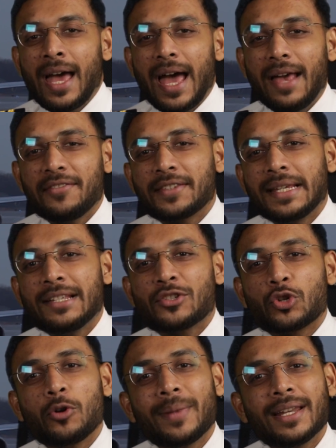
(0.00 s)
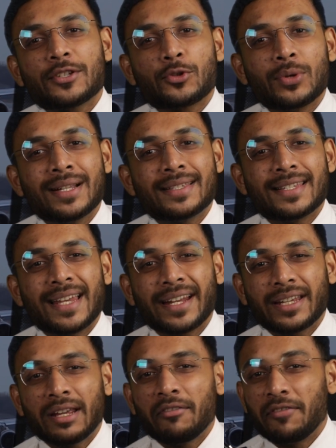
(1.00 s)
I have seen so many students
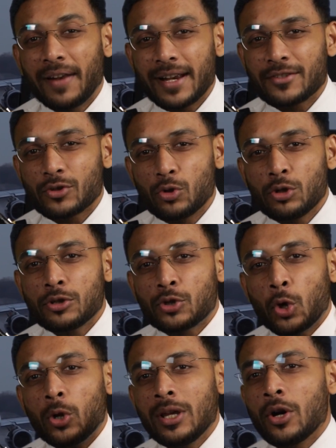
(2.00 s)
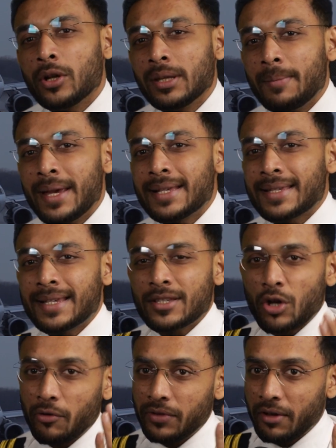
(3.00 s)
selecting flight school solely on the
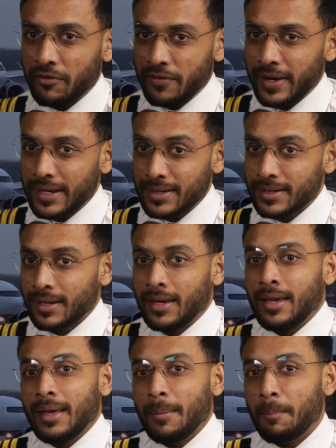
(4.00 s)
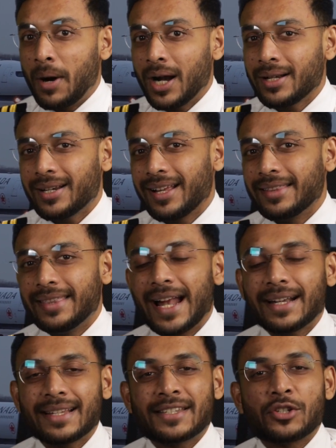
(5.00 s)
basis of their fees, but
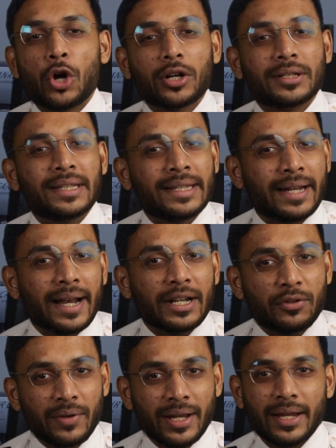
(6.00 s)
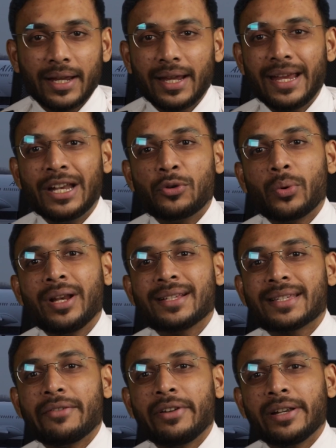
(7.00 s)
that is not the right way. In
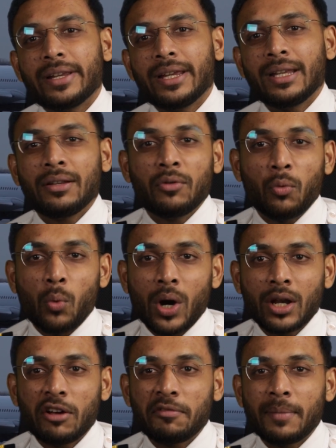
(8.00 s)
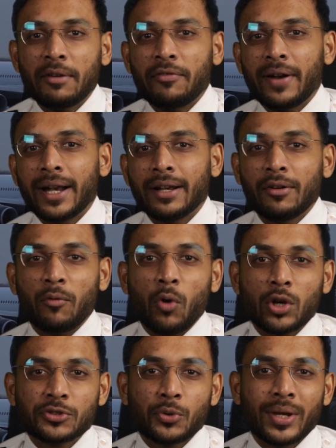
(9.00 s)
2017, one of my friend
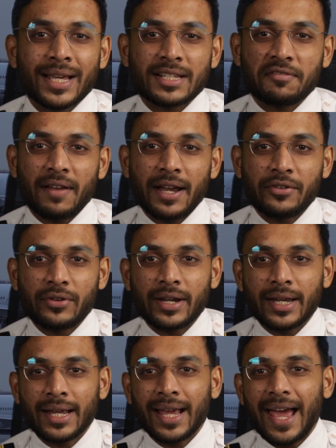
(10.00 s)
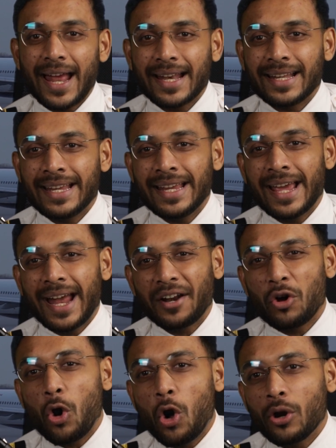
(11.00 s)
was doing his flight training and he
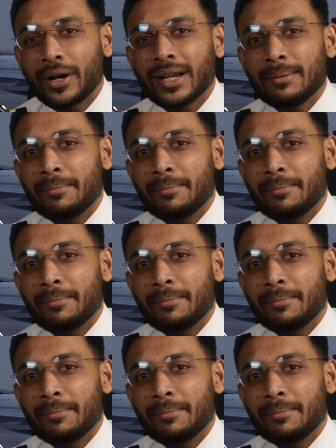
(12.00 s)
had already